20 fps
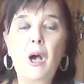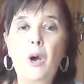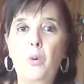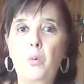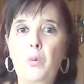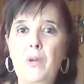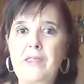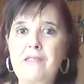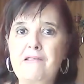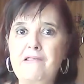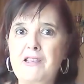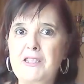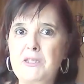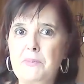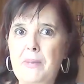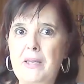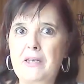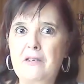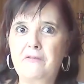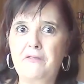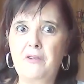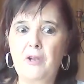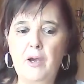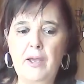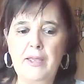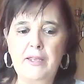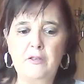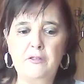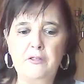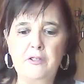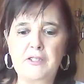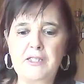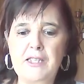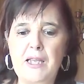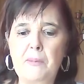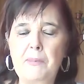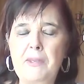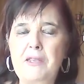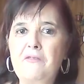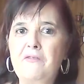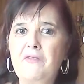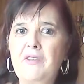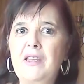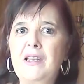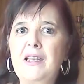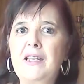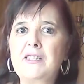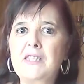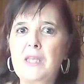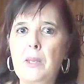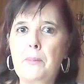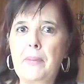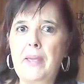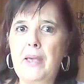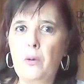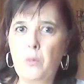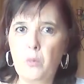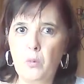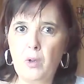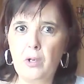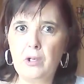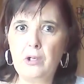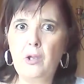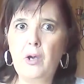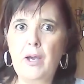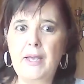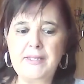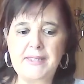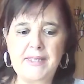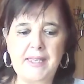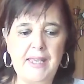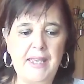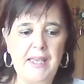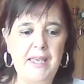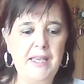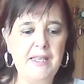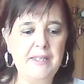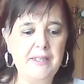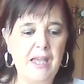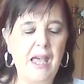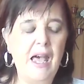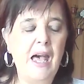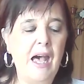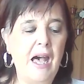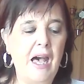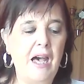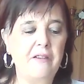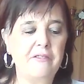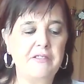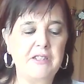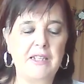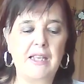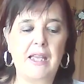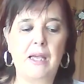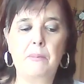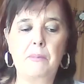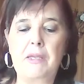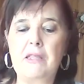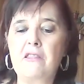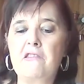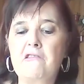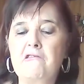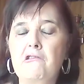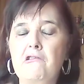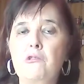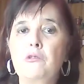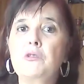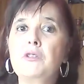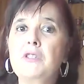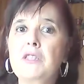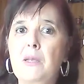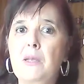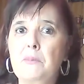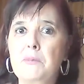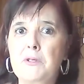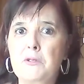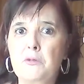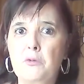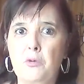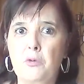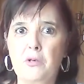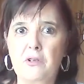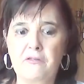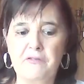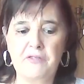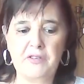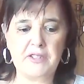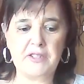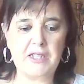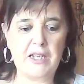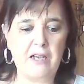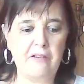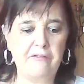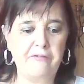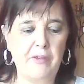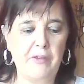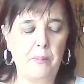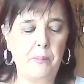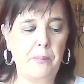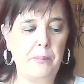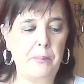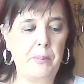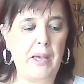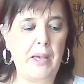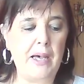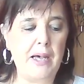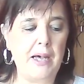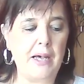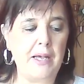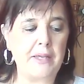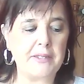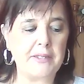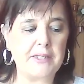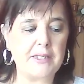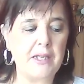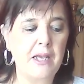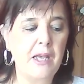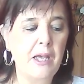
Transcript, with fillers: whether it's butterfly on your tummy feelings about what lies ahead after coming through some sort of tough past